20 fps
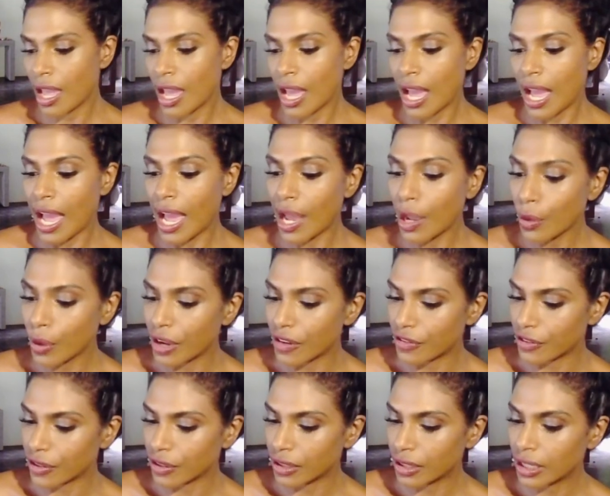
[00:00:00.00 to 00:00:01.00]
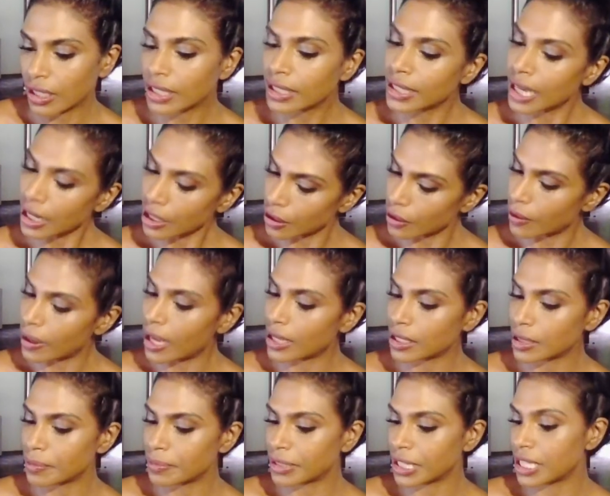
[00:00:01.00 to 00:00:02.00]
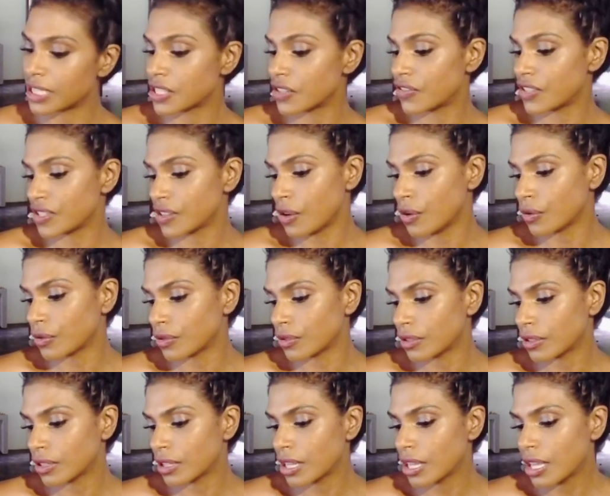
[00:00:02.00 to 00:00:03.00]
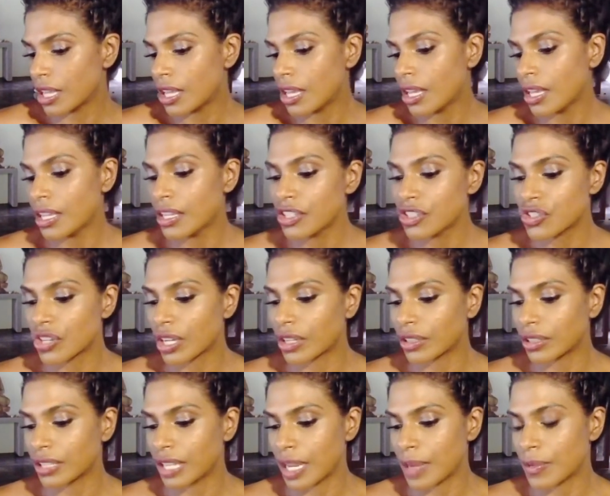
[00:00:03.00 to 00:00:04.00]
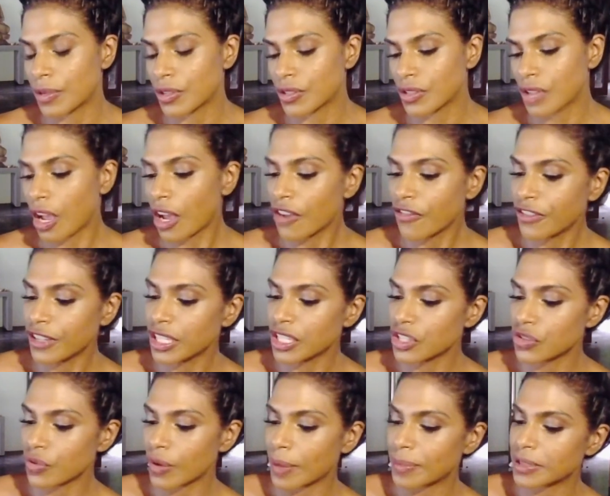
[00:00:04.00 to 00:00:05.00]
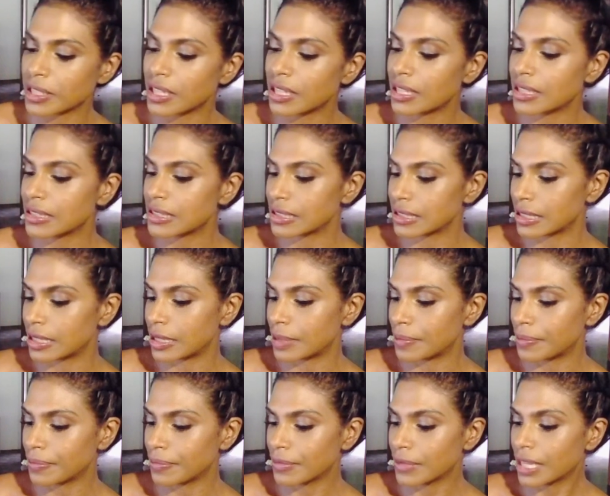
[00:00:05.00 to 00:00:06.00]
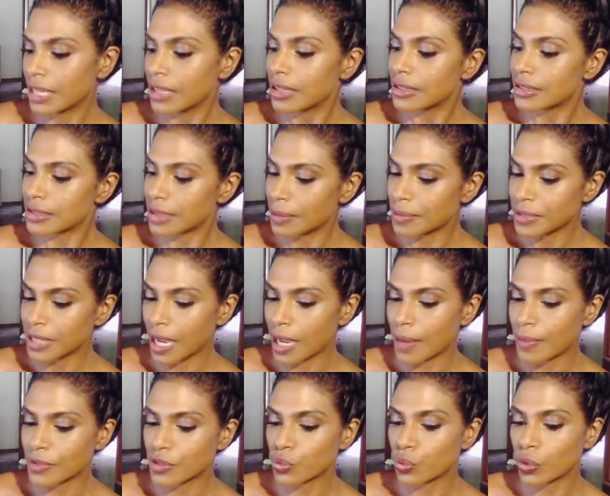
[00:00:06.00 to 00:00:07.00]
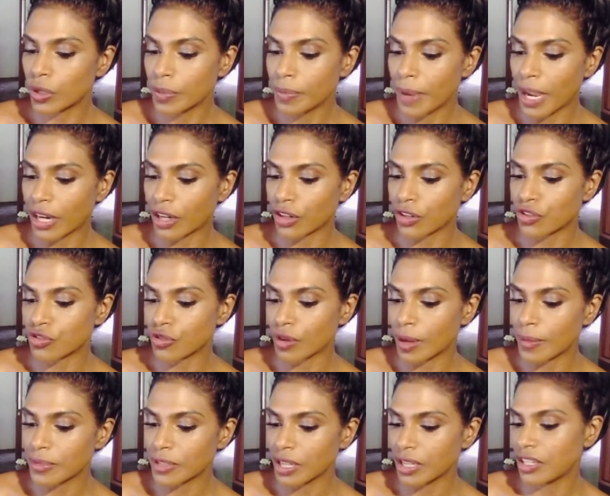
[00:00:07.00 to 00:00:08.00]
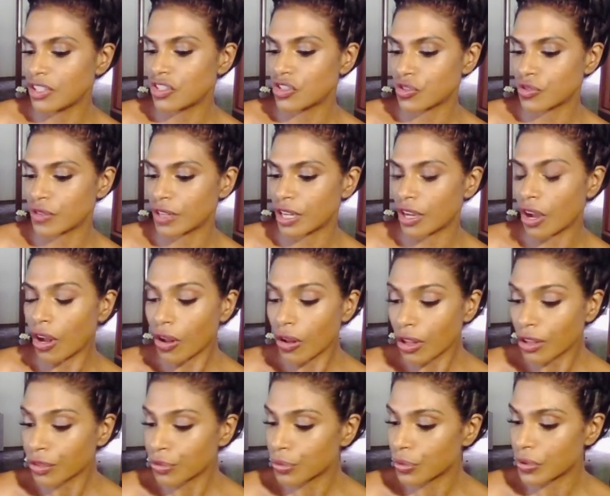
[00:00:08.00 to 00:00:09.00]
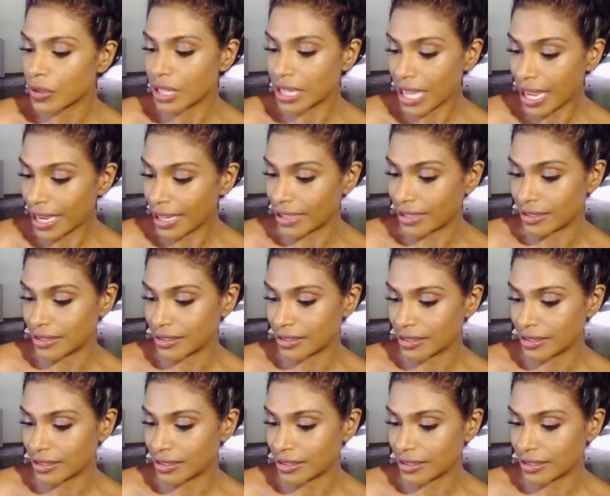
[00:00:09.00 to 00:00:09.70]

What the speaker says: However, Gecko had complaints of his own. His jungle neighbors often interrupted his sleep. Sometimes woodpecker drummed on his tree all through the night.